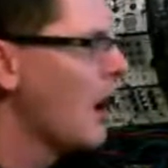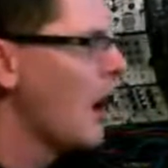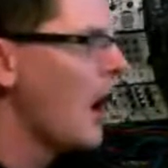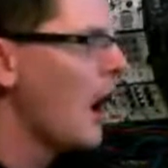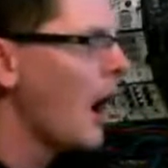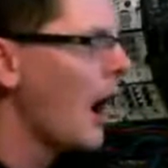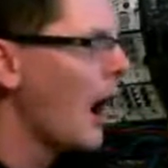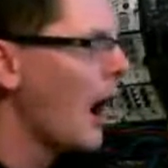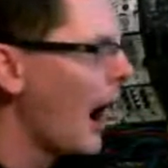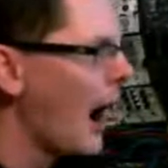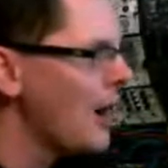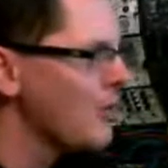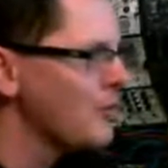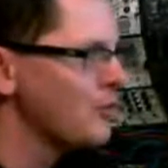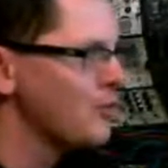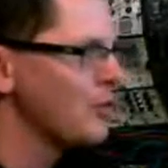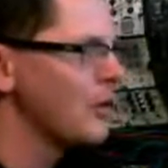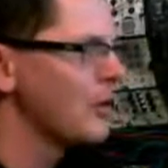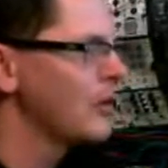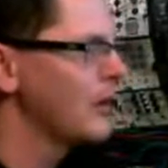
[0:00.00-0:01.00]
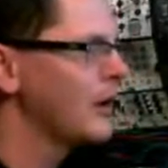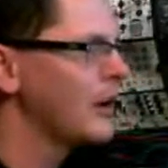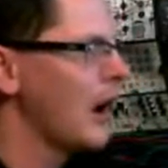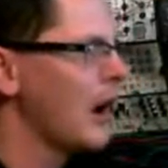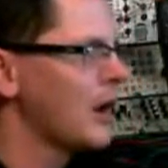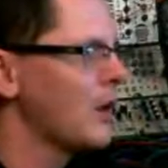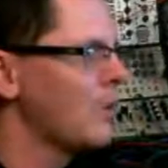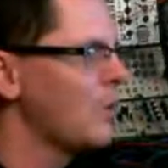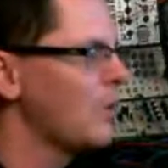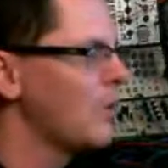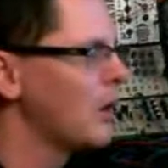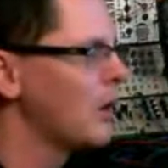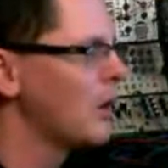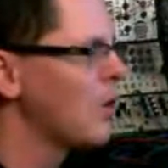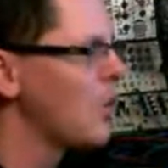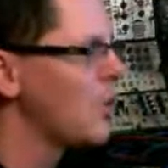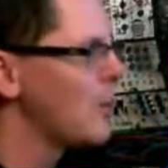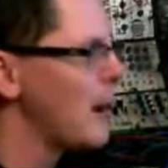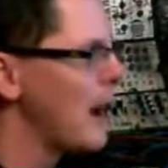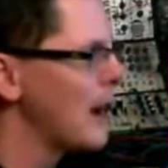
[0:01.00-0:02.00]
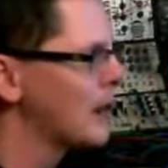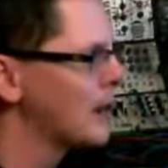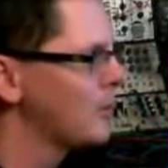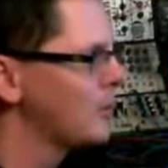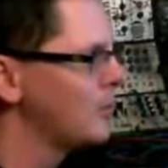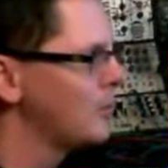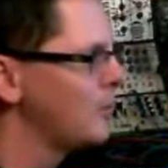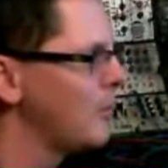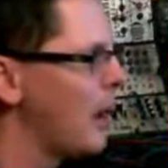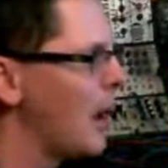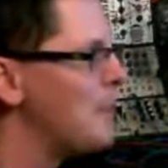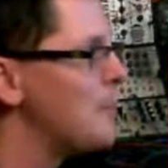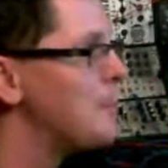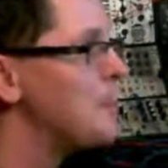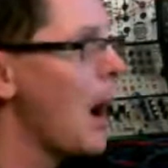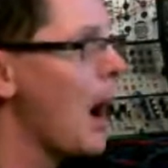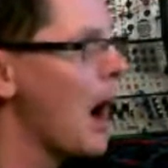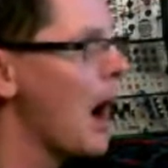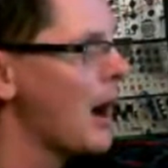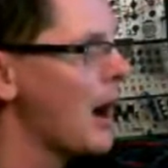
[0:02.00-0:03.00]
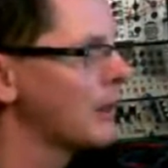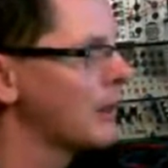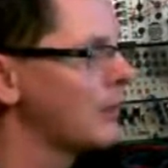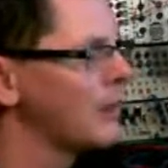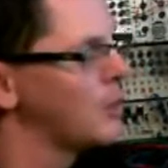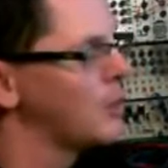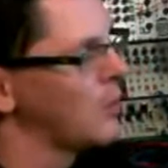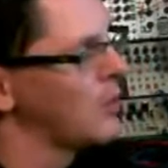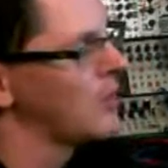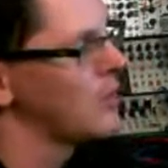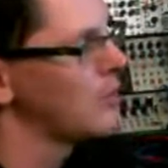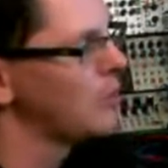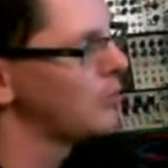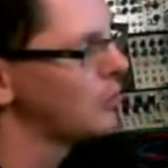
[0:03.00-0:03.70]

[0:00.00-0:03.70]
I really kind of want to go back and buy like one of those